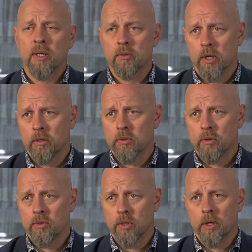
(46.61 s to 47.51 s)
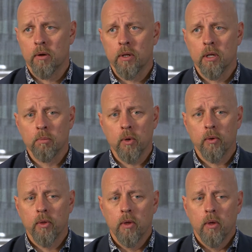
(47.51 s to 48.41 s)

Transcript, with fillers: things like your social security number,